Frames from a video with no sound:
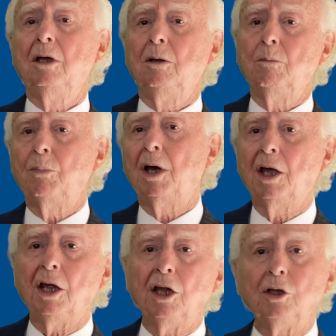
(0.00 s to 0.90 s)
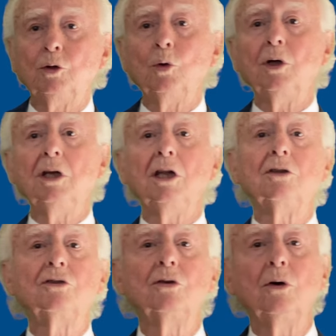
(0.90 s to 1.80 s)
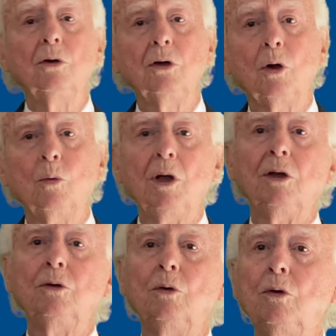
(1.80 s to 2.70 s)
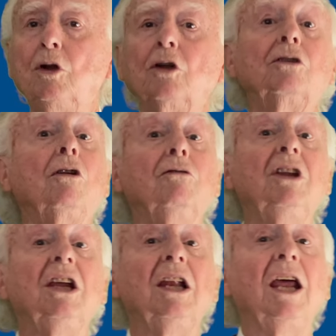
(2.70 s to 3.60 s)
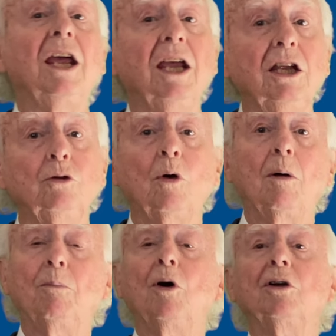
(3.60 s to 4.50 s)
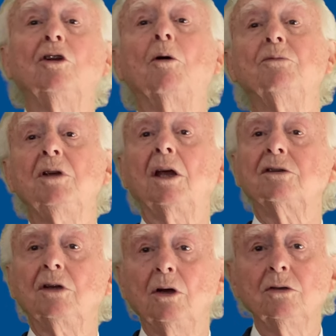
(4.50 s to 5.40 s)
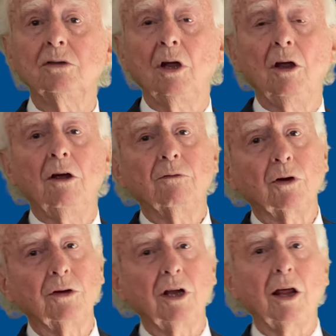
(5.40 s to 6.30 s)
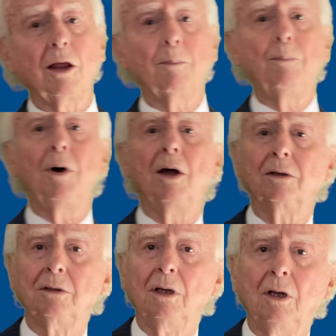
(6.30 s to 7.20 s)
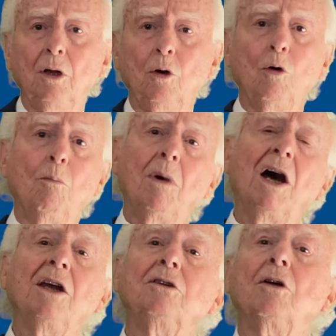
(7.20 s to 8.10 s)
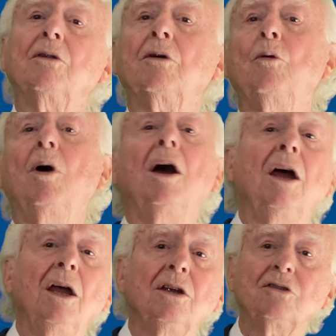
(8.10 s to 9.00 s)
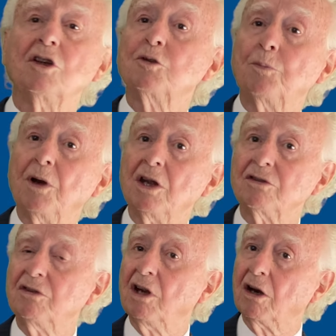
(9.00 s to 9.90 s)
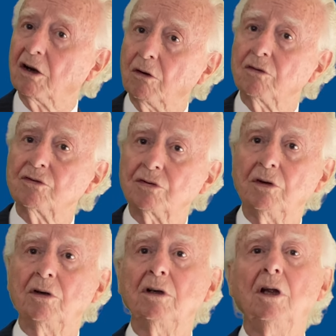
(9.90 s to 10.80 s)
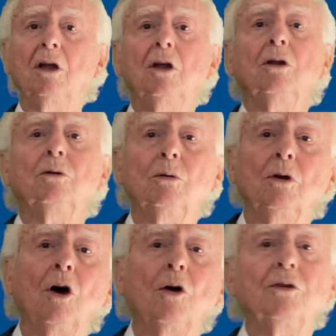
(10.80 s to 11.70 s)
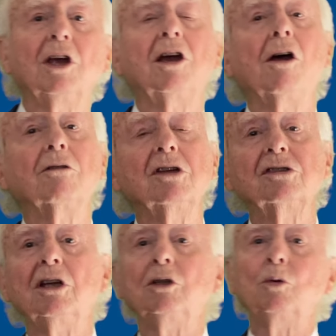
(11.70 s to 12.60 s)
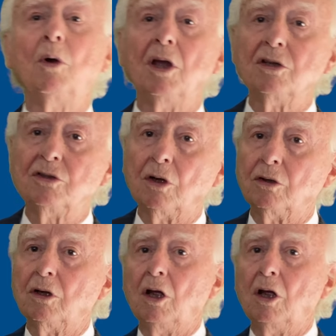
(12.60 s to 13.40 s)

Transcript: By doing it soon, we do not delay to avoid objections from the other part, who might otherwise express their concern to know the current situation,